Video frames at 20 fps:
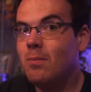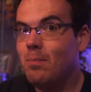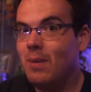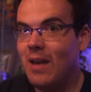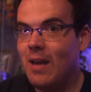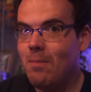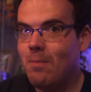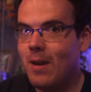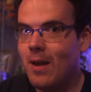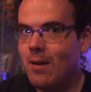
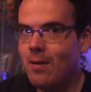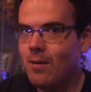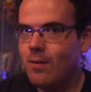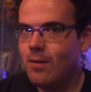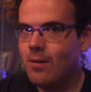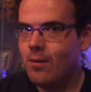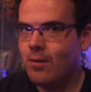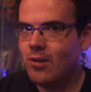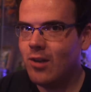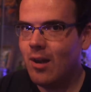Believe me,
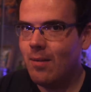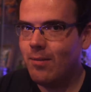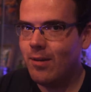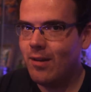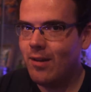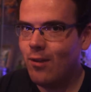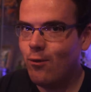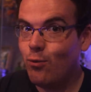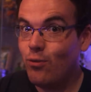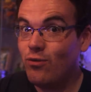there are times
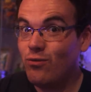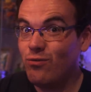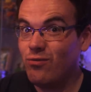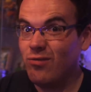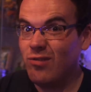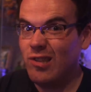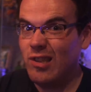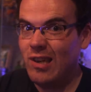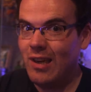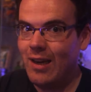like this which
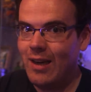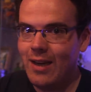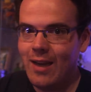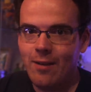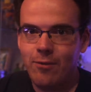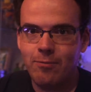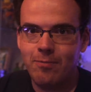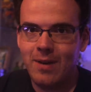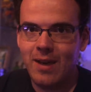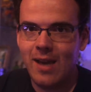really
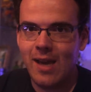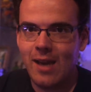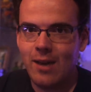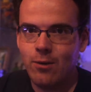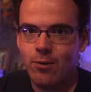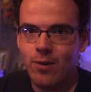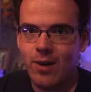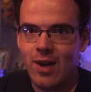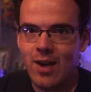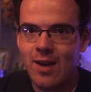left me
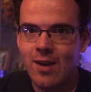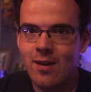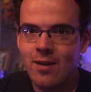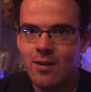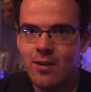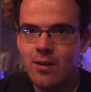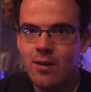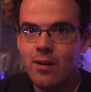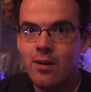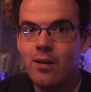angry.
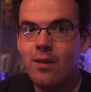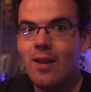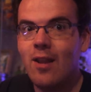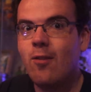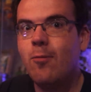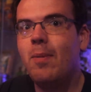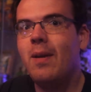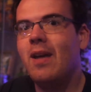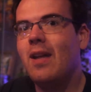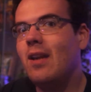
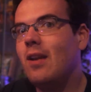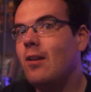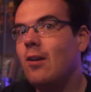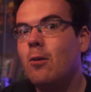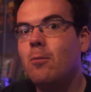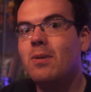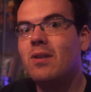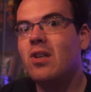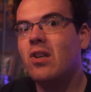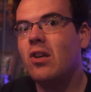Let's begin in
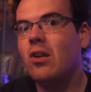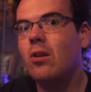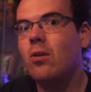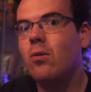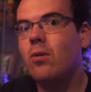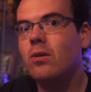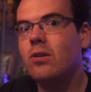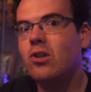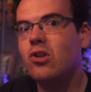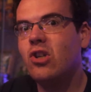no particular
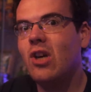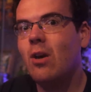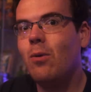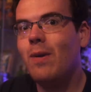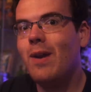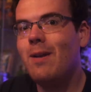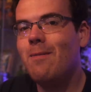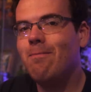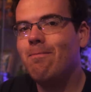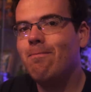order, shall
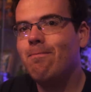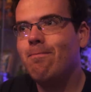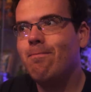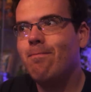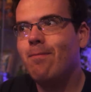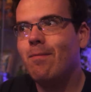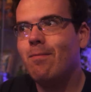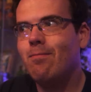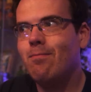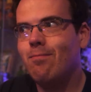we?
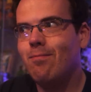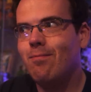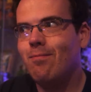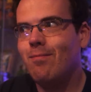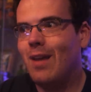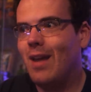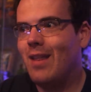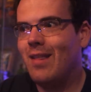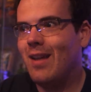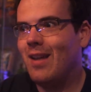
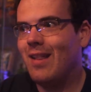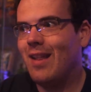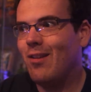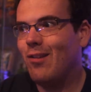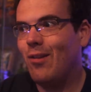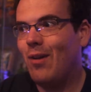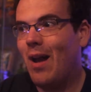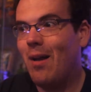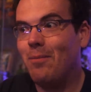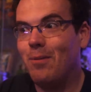I think
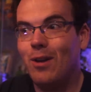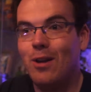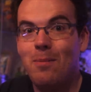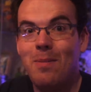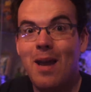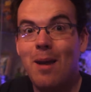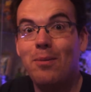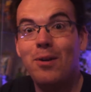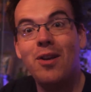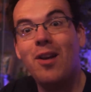that's how I'm going to
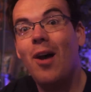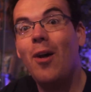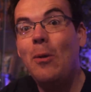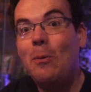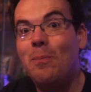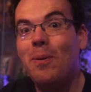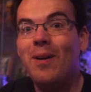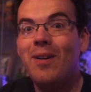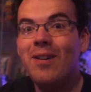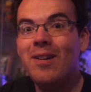be able to cope.